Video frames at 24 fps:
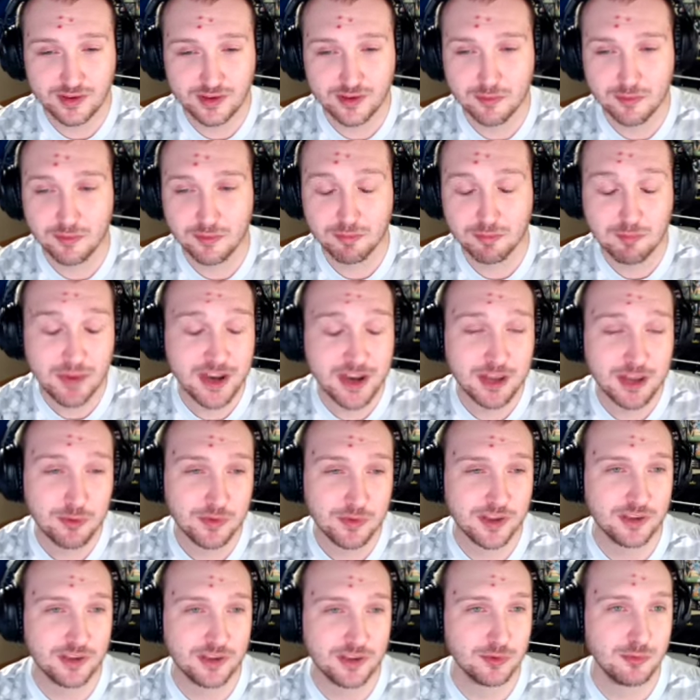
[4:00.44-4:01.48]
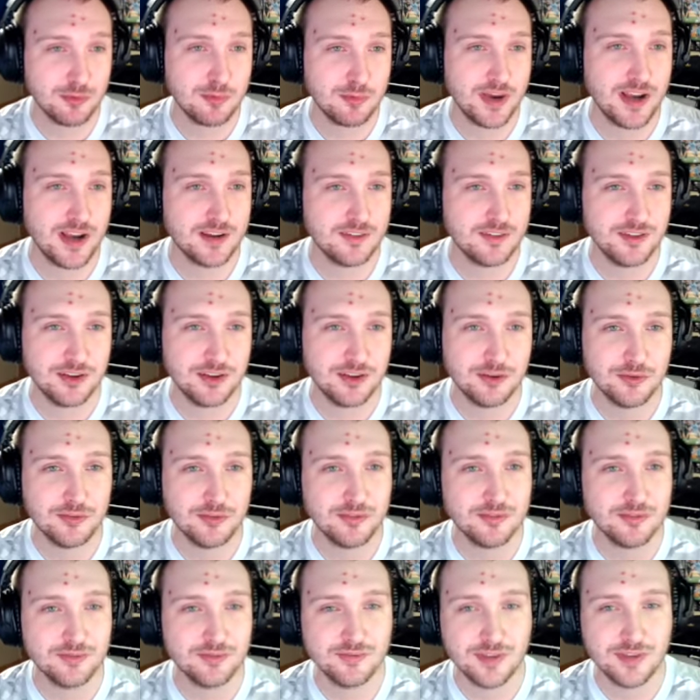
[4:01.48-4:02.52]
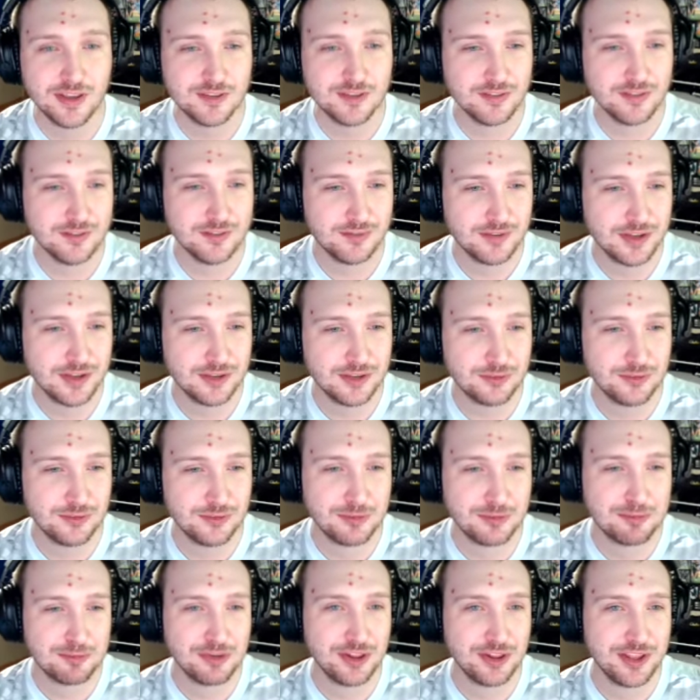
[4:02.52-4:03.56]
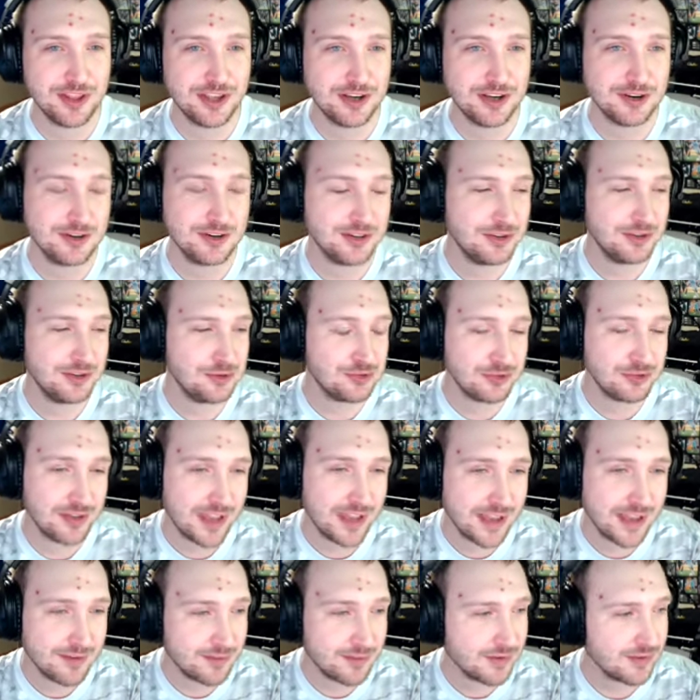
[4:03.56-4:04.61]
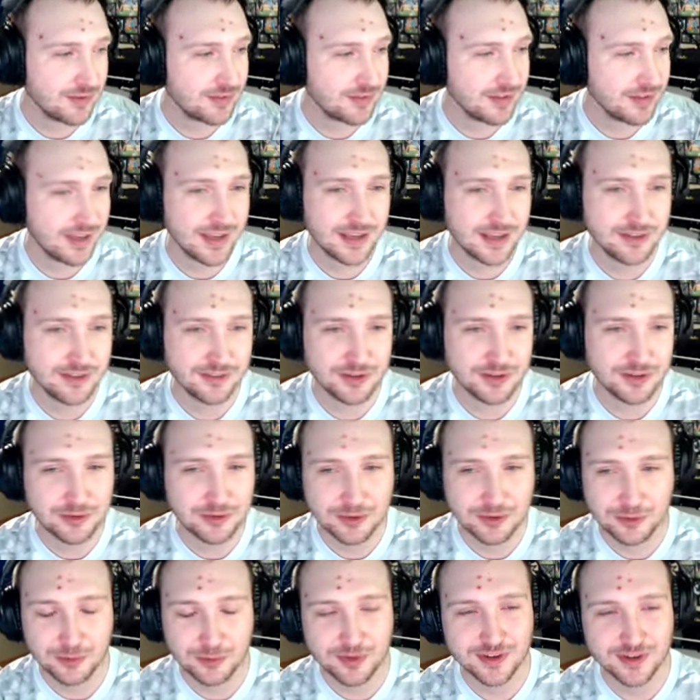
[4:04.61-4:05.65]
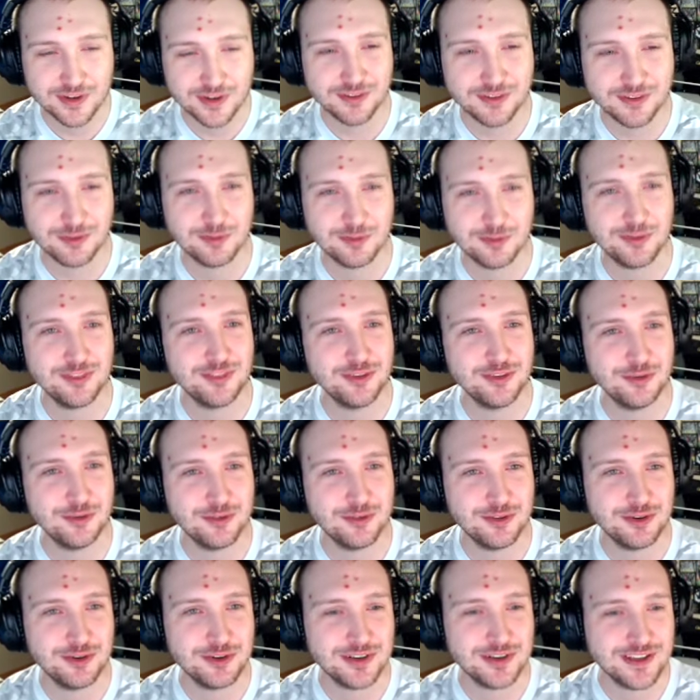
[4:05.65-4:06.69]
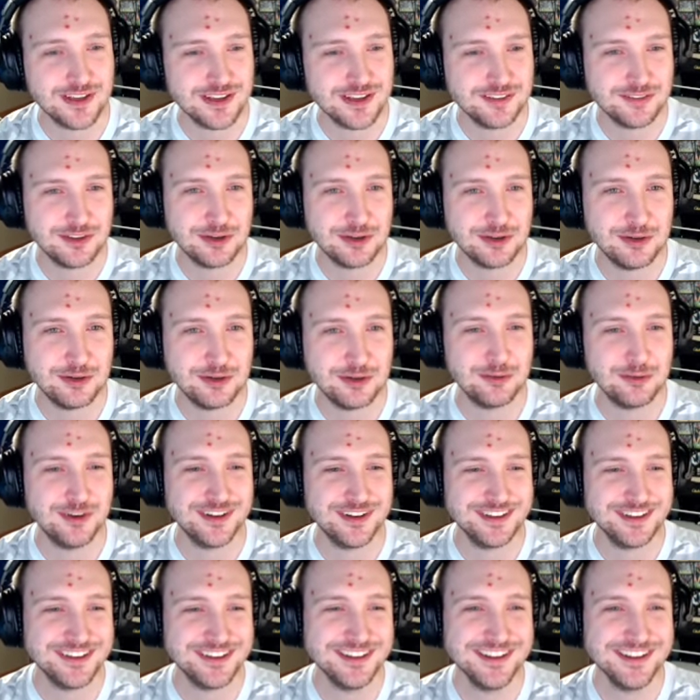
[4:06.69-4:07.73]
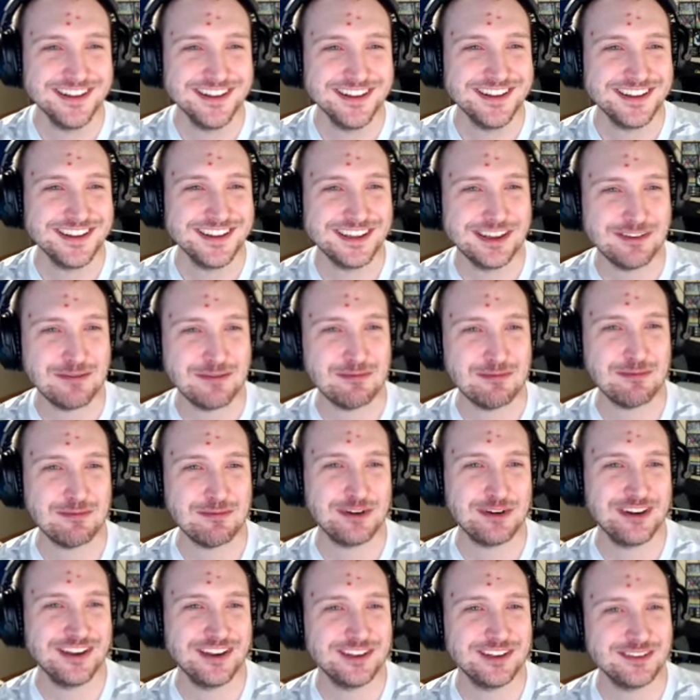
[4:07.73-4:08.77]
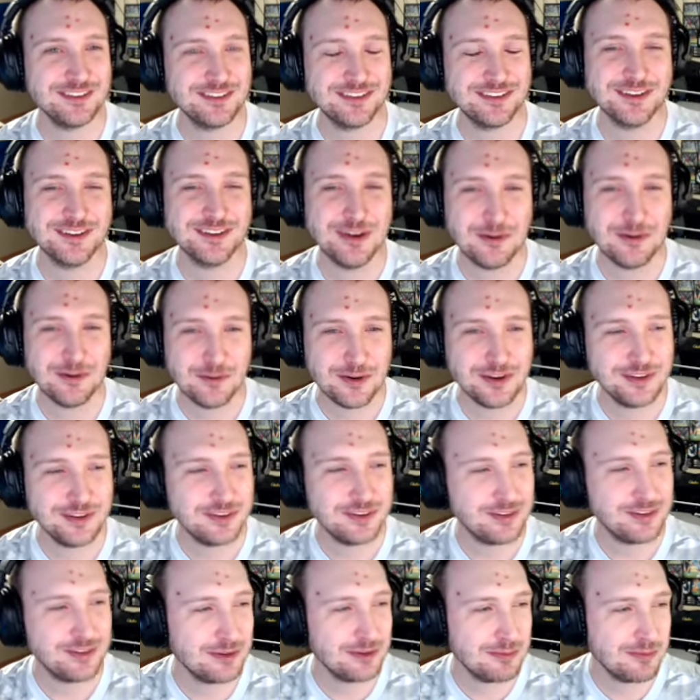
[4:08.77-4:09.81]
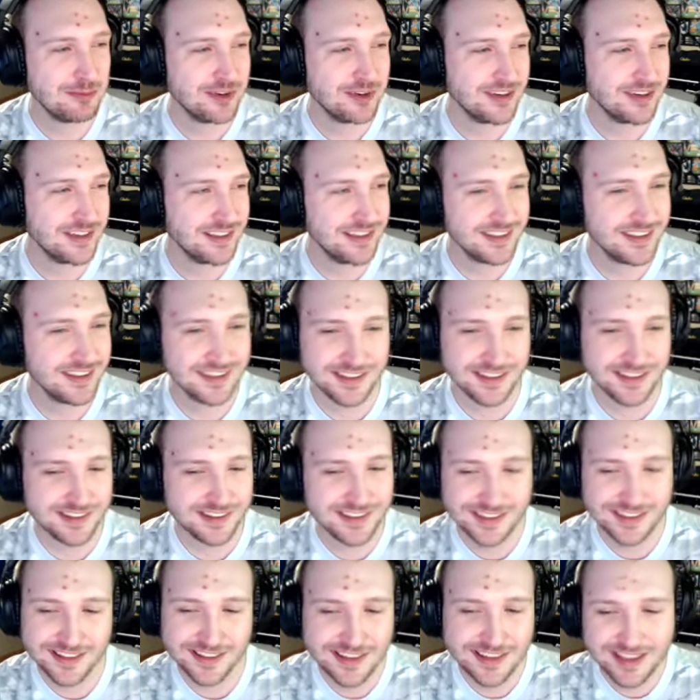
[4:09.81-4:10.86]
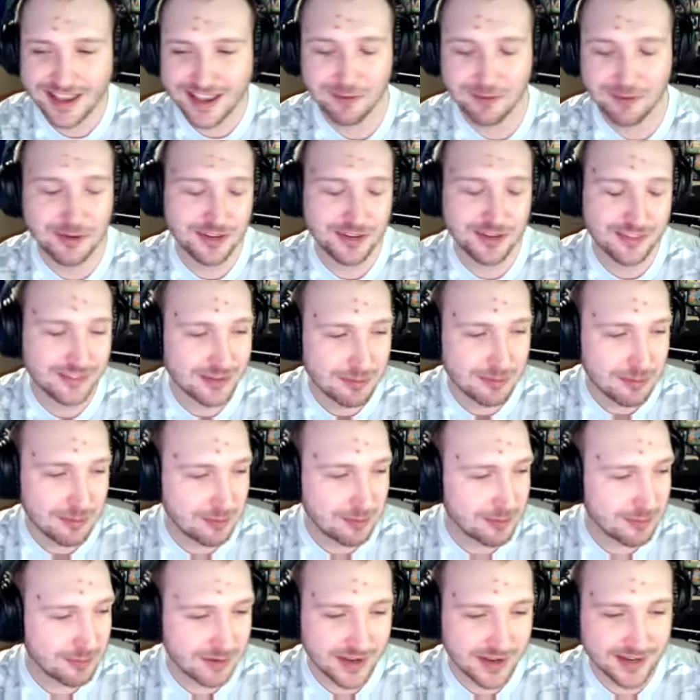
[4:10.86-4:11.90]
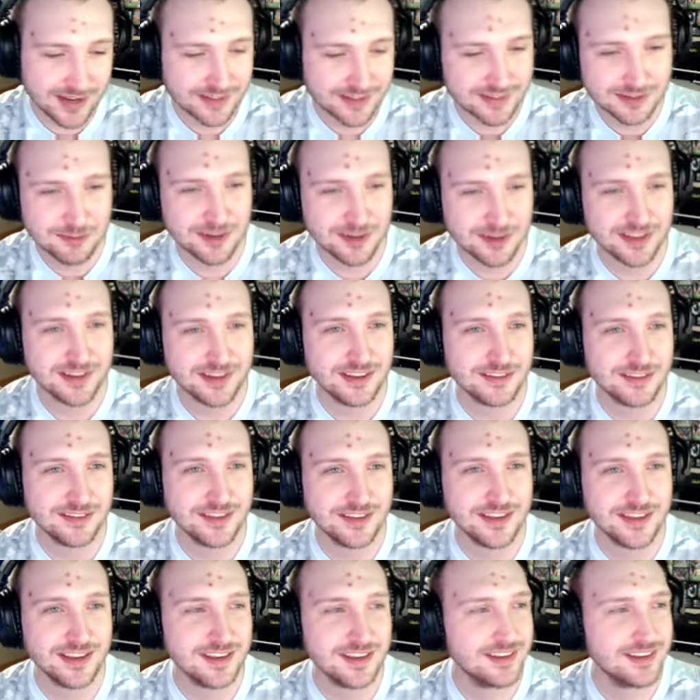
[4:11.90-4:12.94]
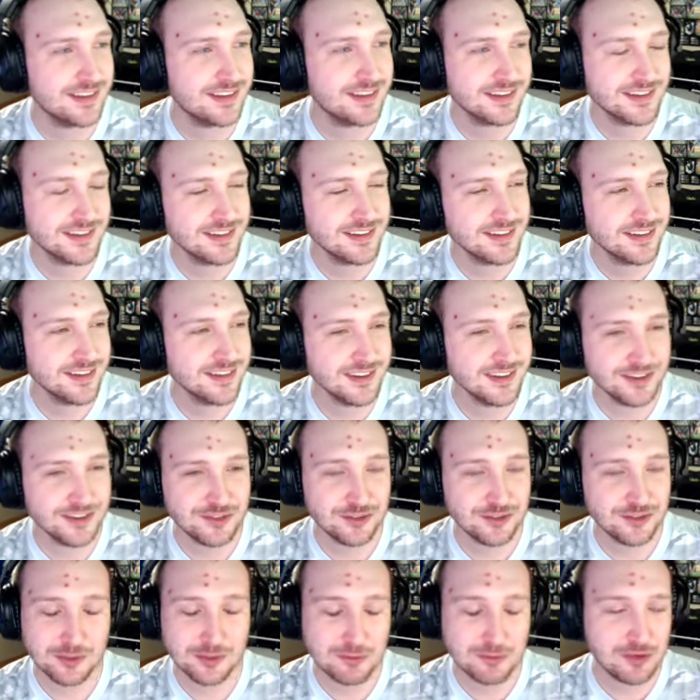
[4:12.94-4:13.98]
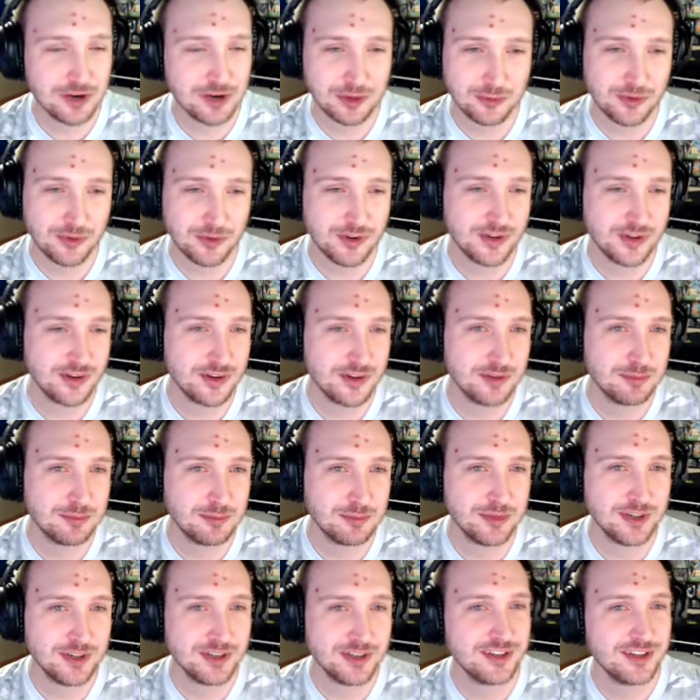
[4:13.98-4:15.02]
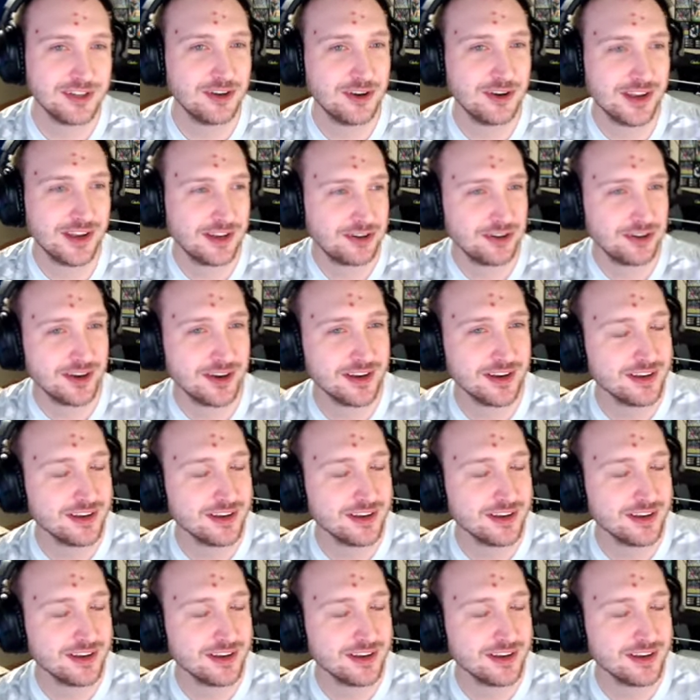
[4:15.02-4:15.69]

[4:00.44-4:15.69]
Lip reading: many weeks where Boxy goes face to face with a player usually half his size. I don't know what it is with those little guys. They always want to give him a nice 1-2, but I wouldn't step up to Boxy, man. He's like just a brick wall. But go ahead, Greg.